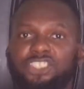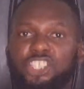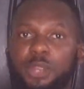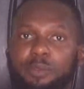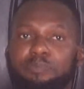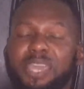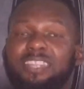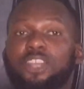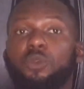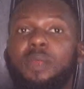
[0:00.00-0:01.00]
cherry
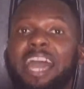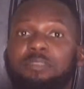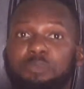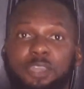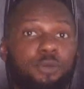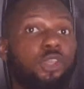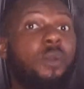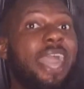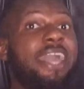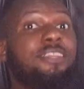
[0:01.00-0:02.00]
pick the right people,
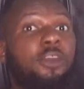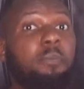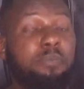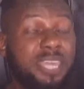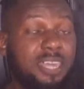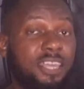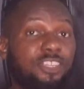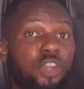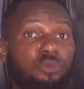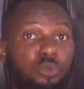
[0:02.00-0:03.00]
you end up
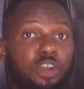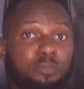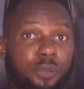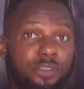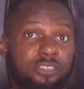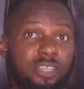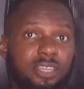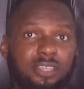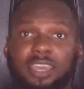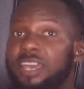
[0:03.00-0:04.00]
picking the wrong
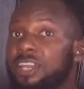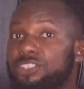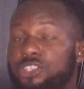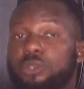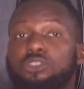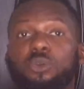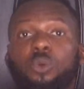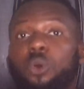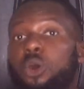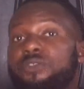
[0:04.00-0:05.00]
person due
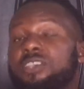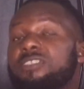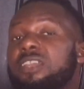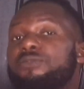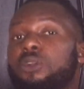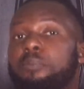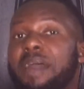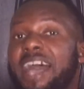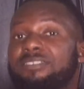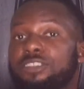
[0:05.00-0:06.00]
to, obviously, from
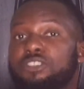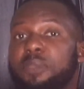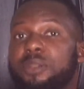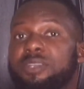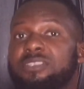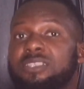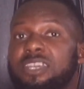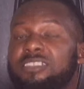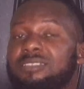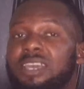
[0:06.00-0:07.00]
past
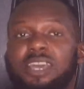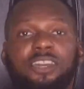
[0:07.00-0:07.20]
experiences.